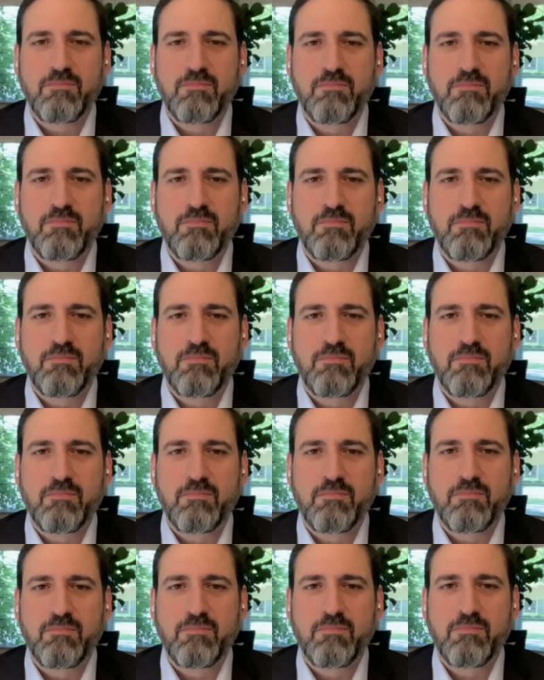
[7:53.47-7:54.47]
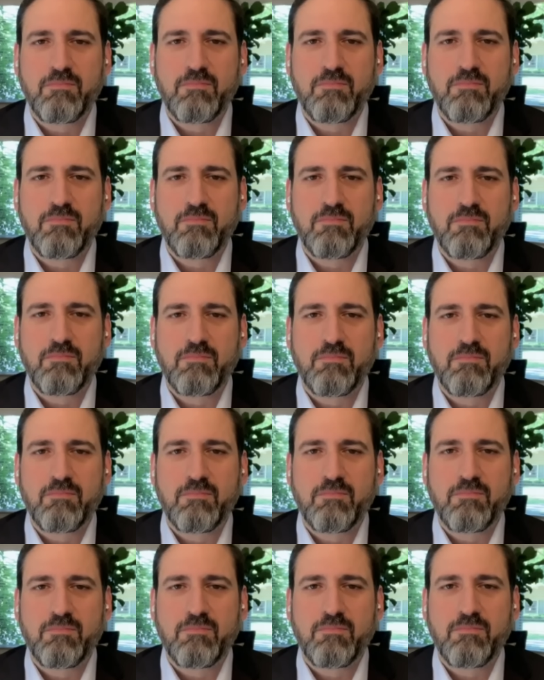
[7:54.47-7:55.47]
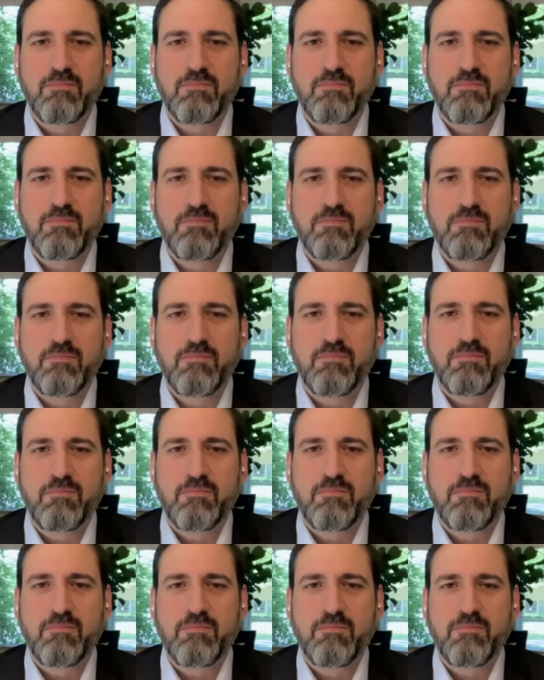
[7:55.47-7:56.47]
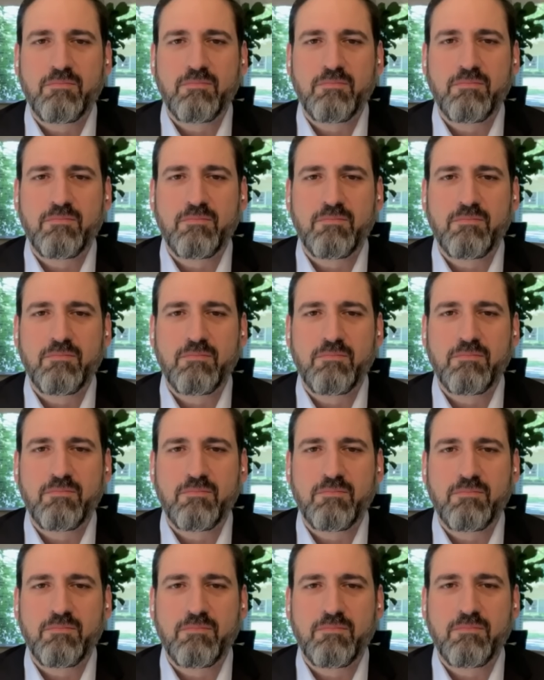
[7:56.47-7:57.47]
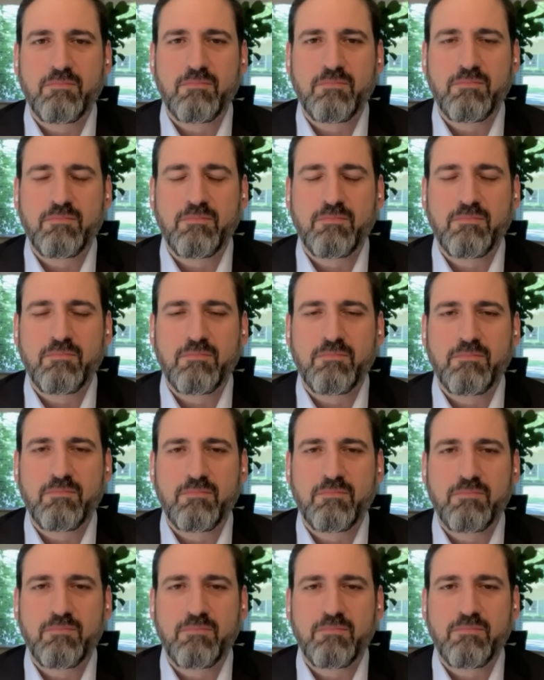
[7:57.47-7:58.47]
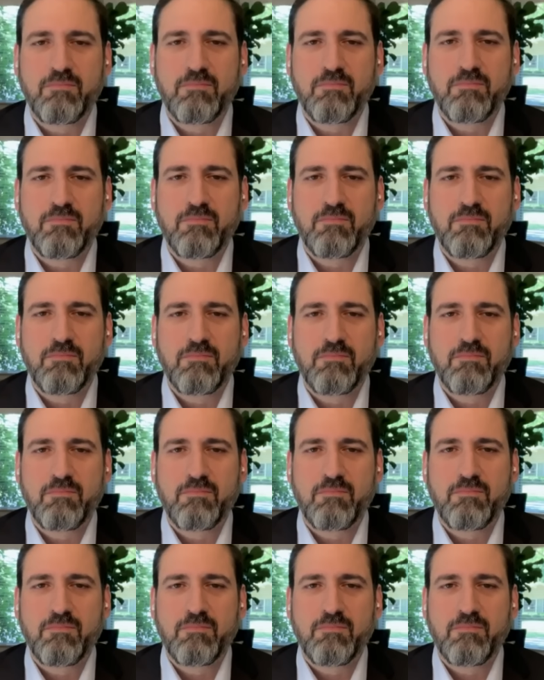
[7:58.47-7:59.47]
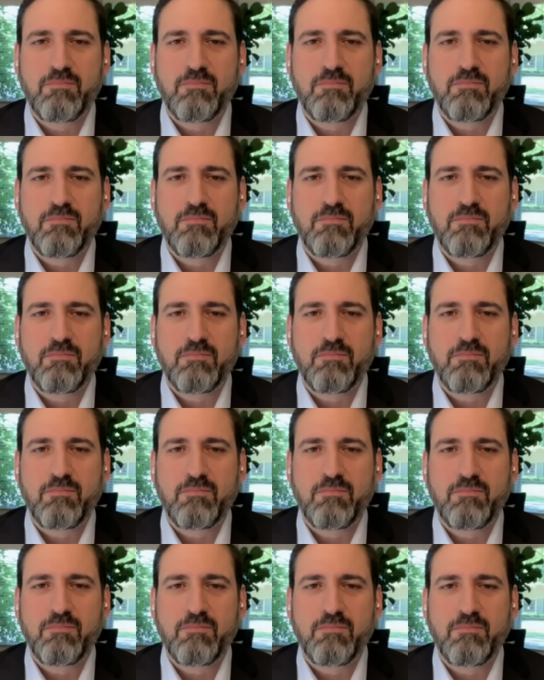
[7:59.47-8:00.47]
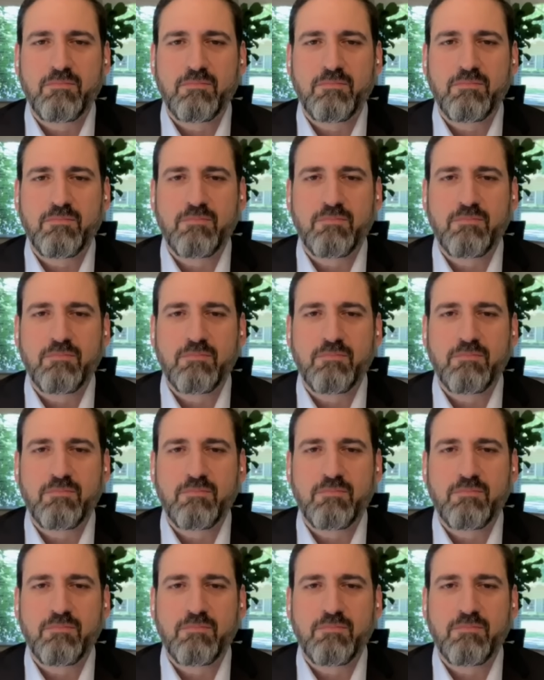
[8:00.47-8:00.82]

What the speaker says: (not speaking)